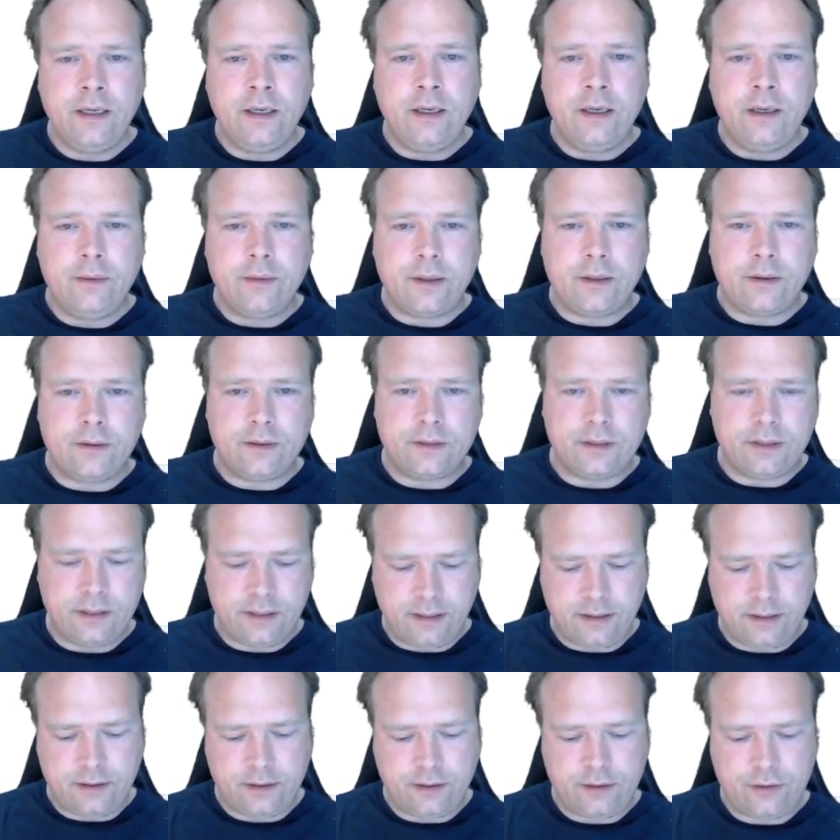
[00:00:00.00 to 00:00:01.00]
You can also
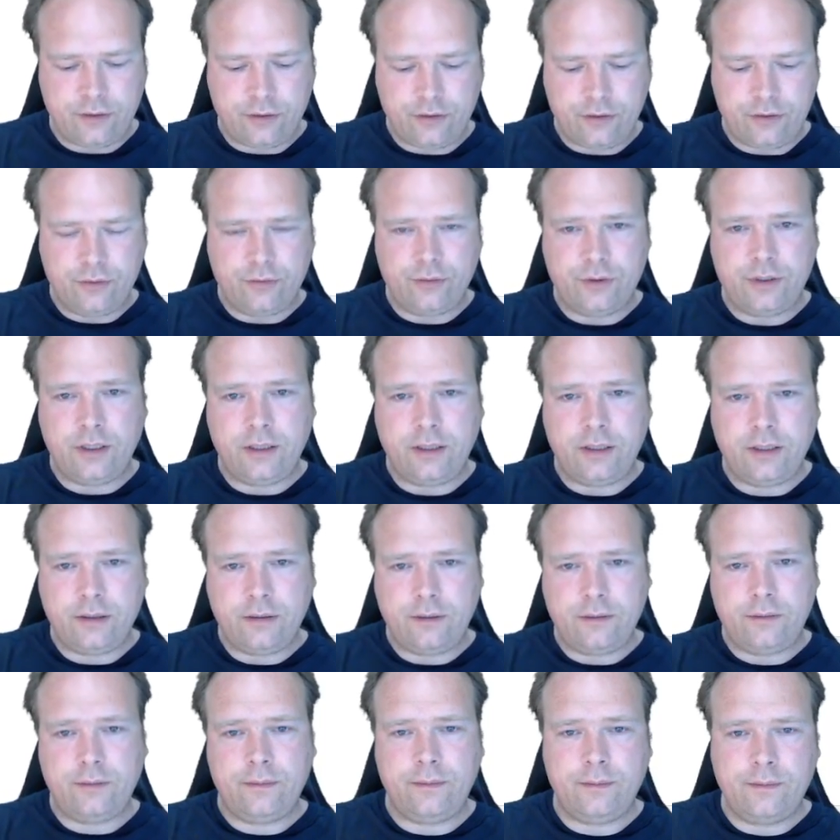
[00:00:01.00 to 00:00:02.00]
set it to Susan
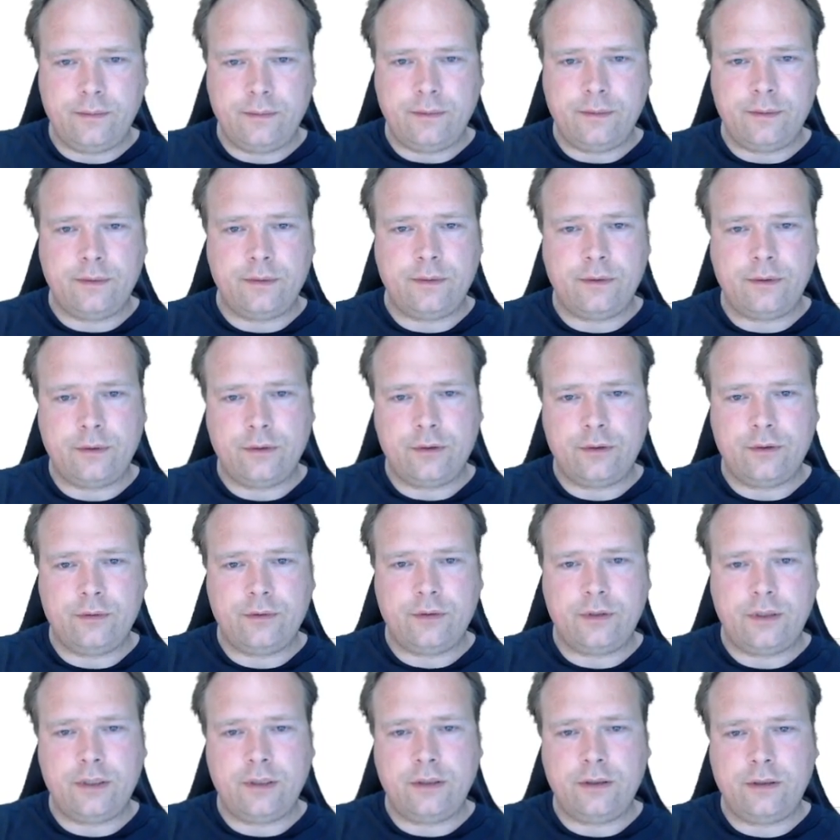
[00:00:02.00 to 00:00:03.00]
now,
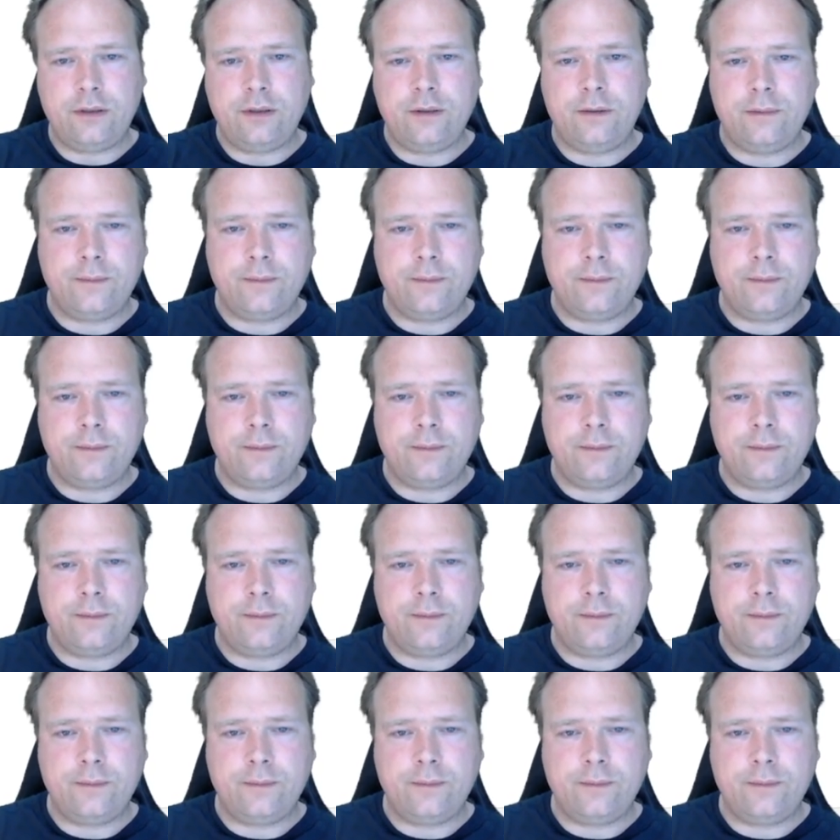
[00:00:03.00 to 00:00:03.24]
Susan,